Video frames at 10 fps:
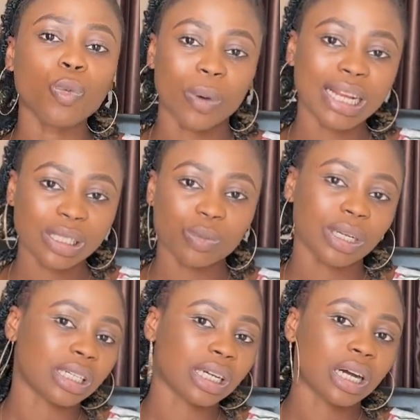white
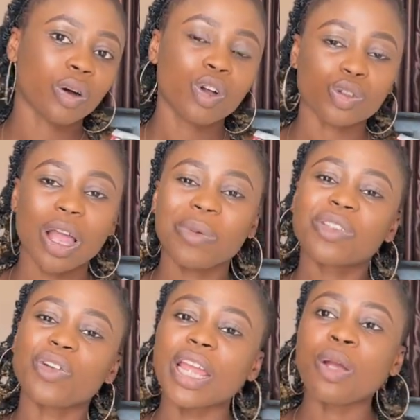wedding gown so i
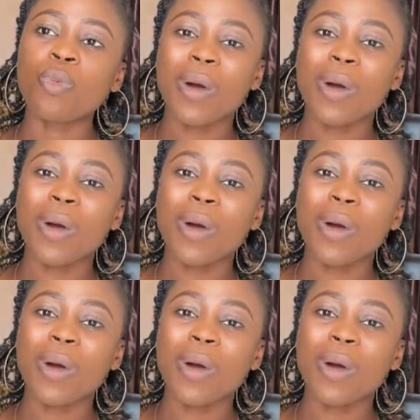went for a